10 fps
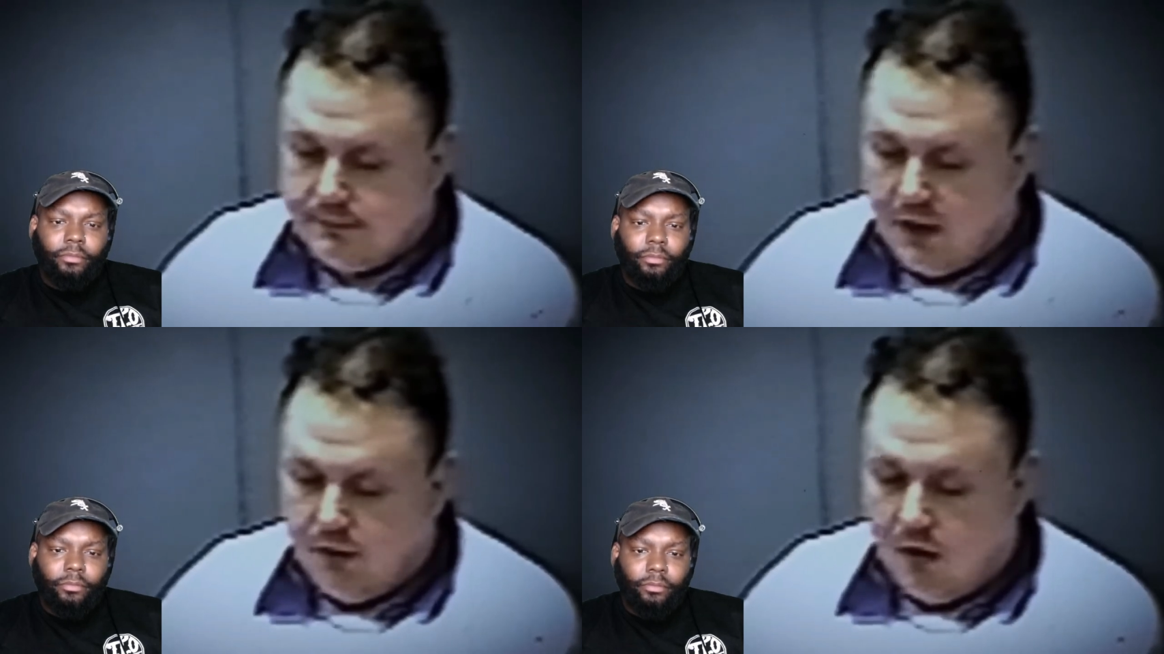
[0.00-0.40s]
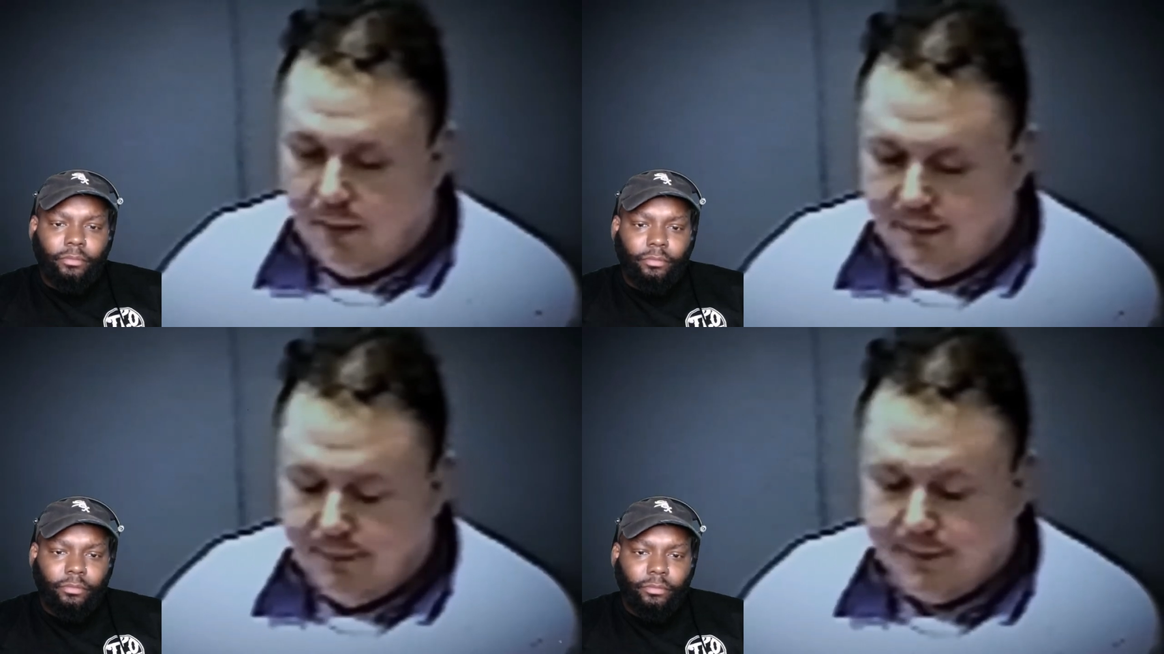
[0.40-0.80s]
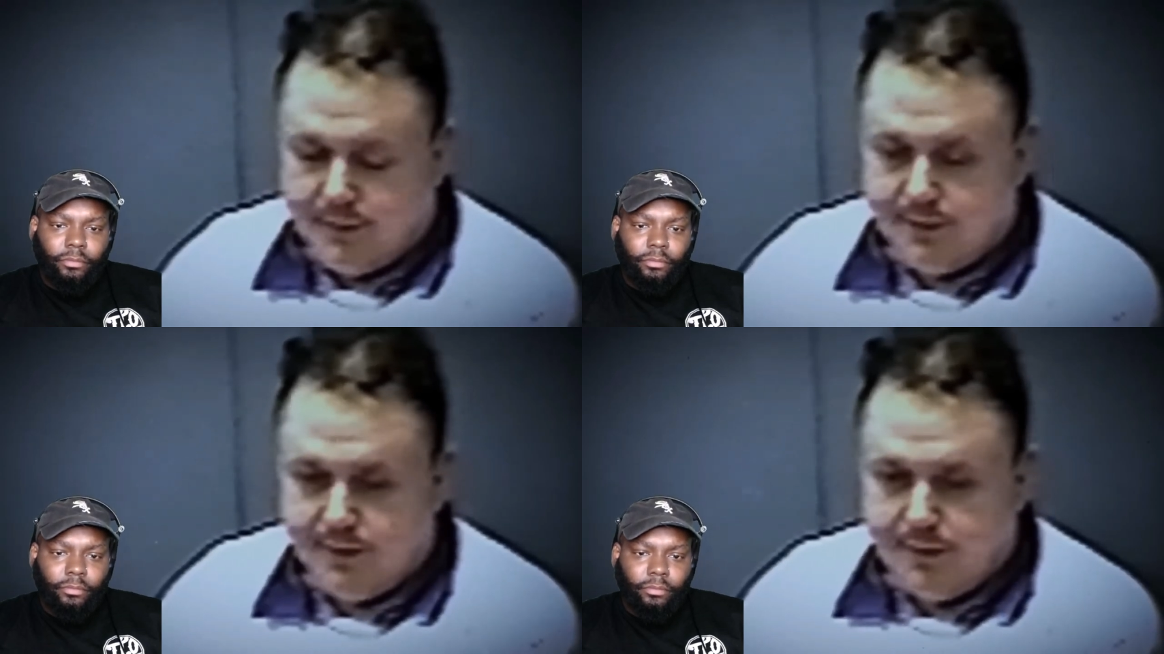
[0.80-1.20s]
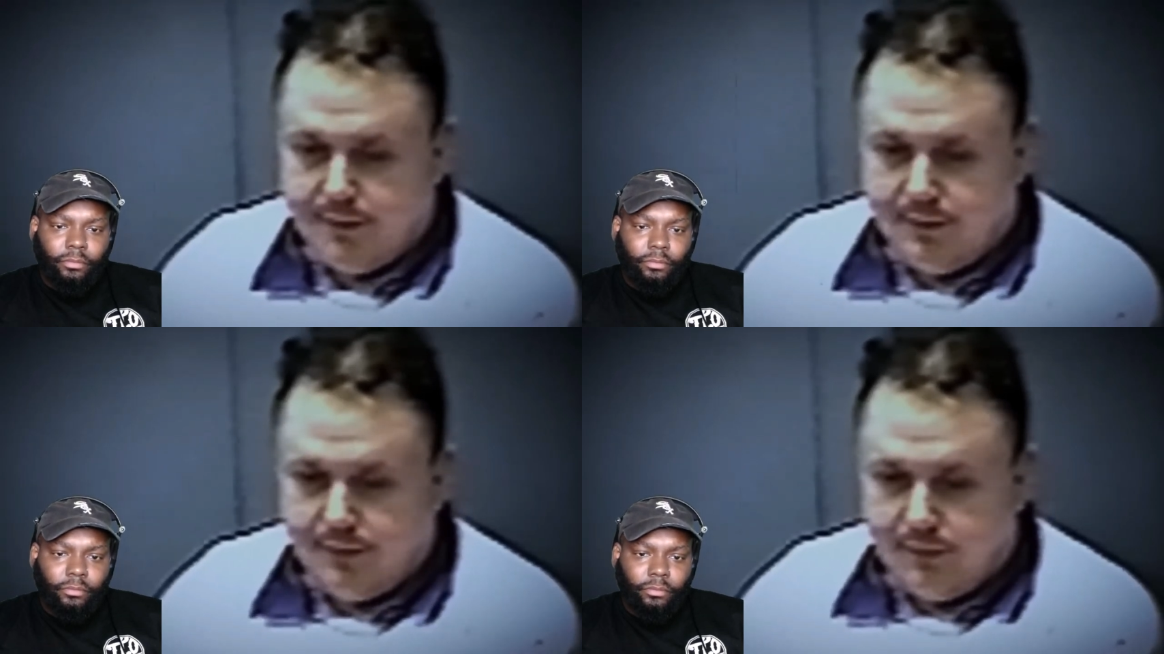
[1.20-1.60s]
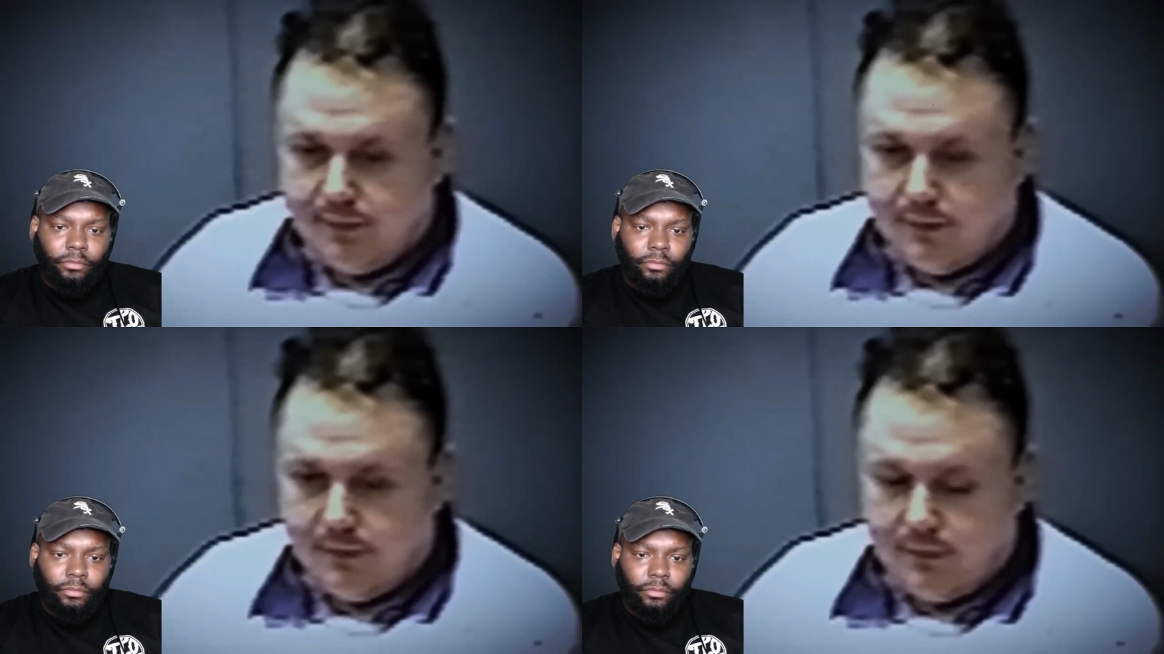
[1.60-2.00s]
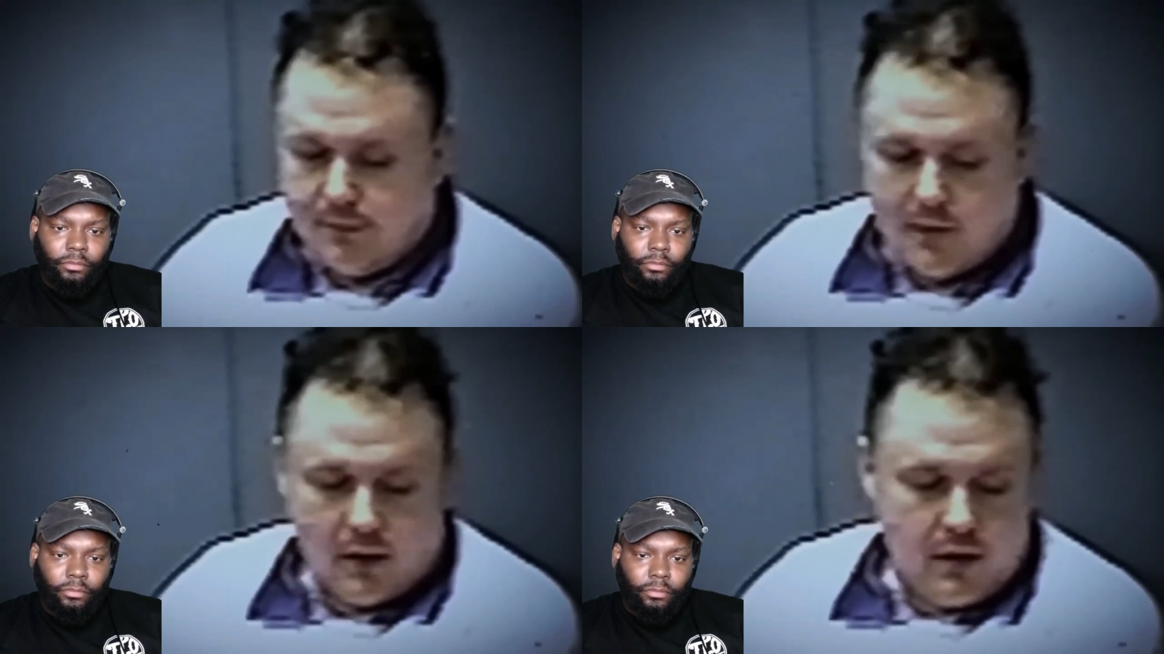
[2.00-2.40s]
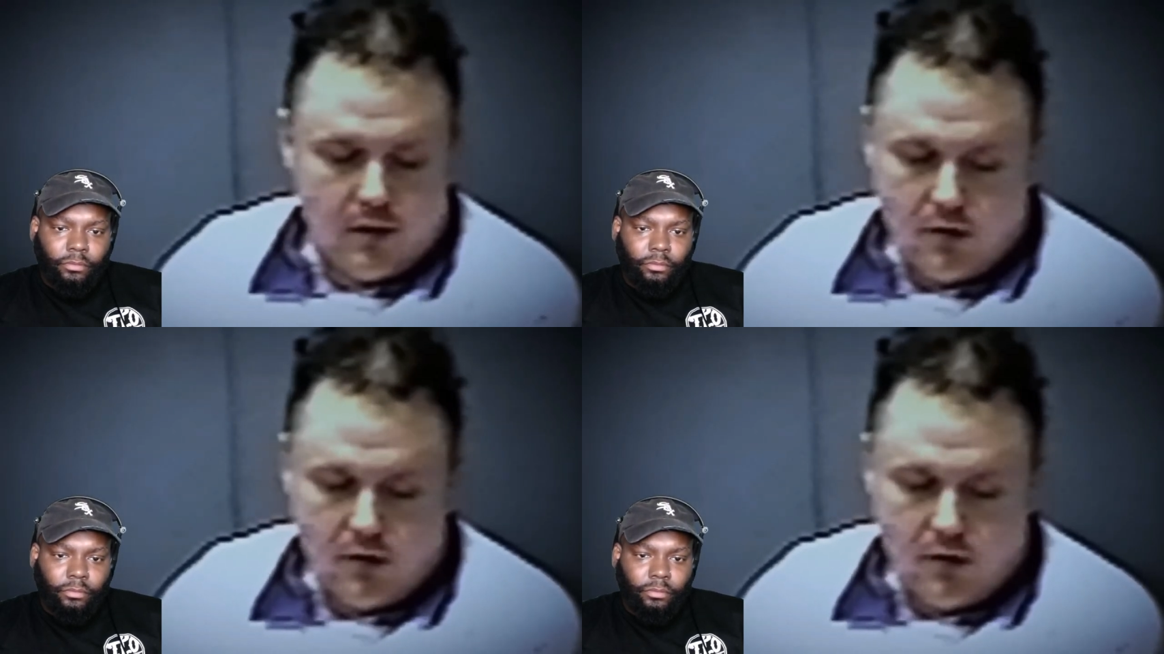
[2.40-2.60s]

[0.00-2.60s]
Speaker 1: had gotten himself a legitimate job. He